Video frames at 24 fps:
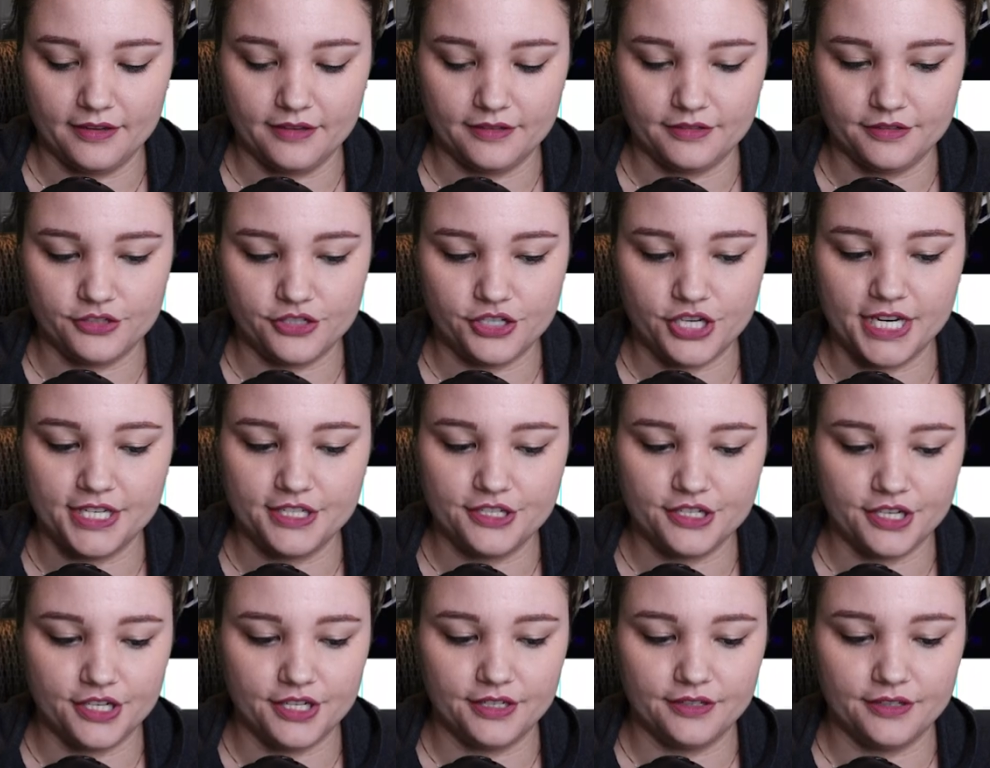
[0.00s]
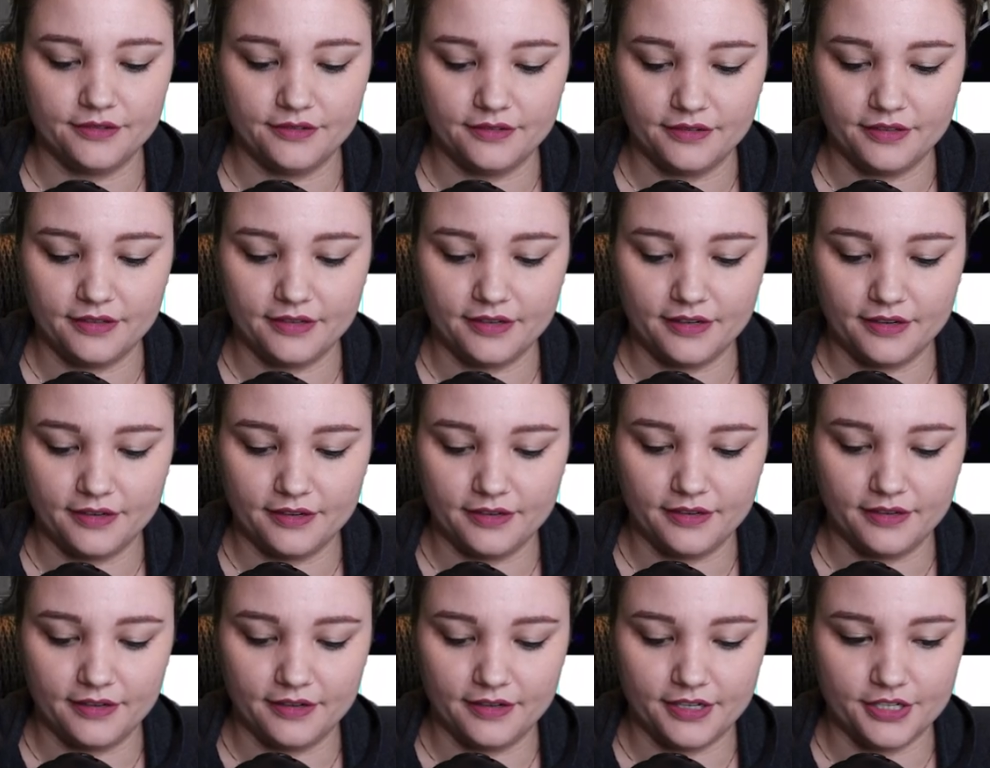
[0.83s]
changing
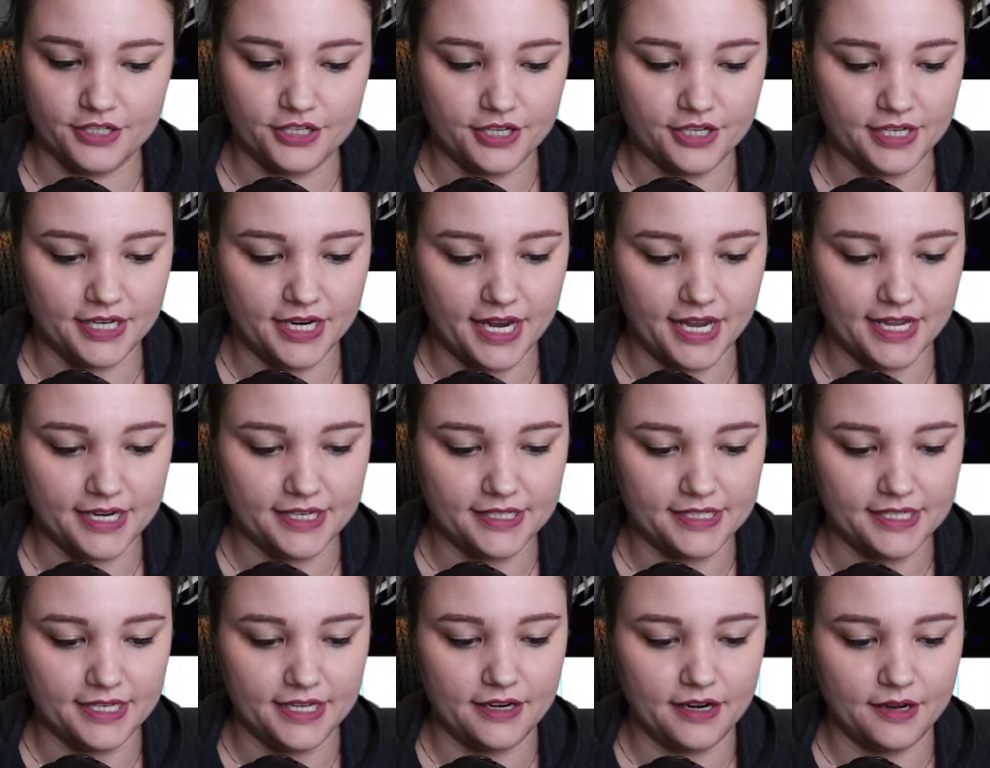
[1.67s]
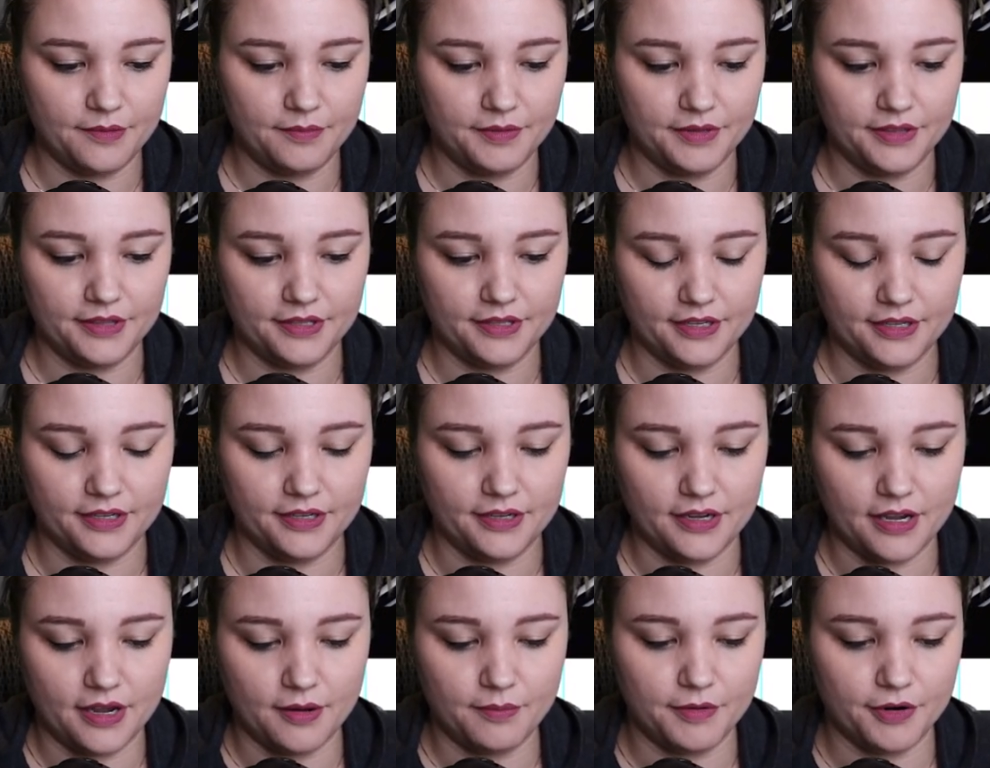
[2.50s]
because you can kind of see it up in the
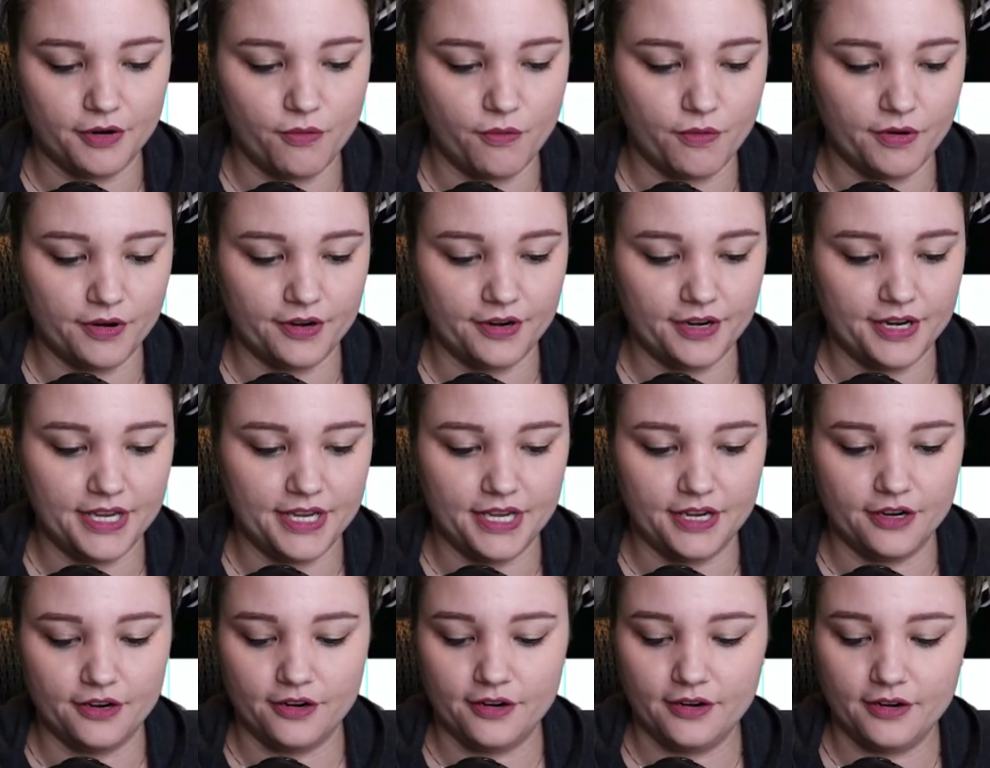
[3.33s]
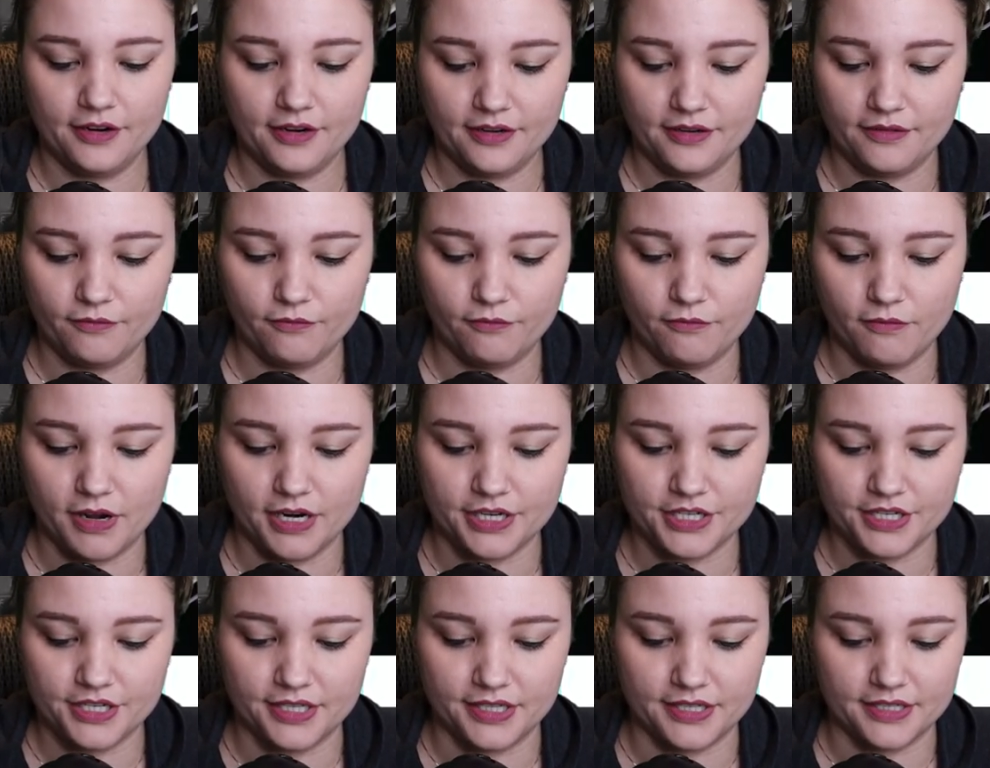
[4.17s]
upper corner here.
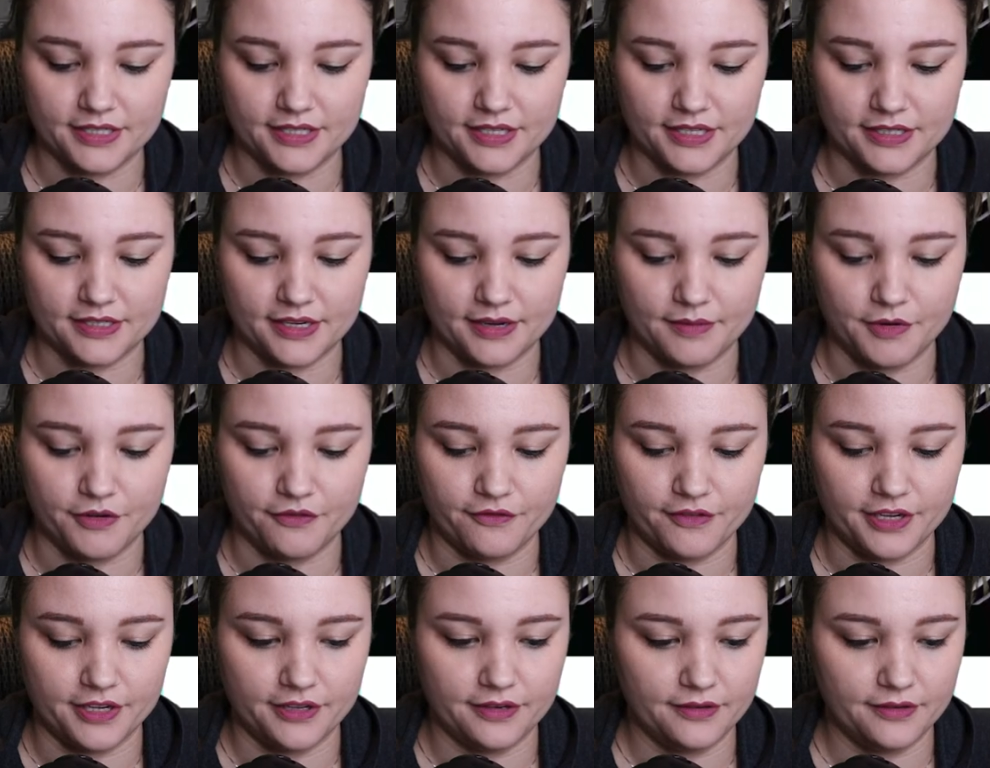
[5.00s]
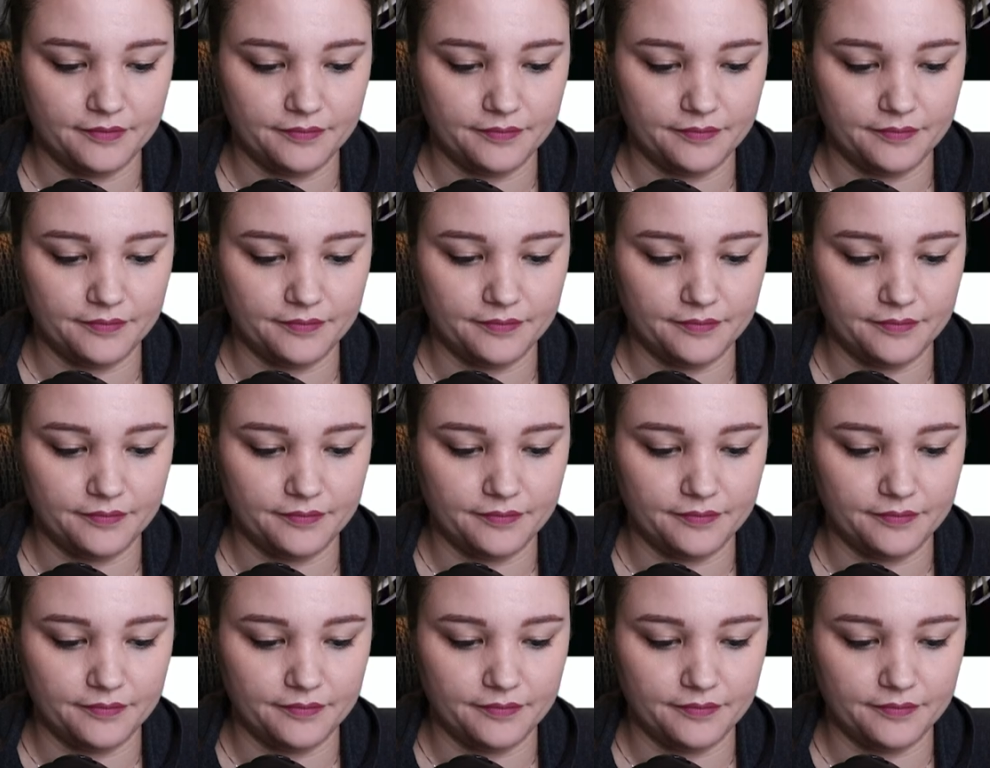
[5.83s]
Watch this as I move it.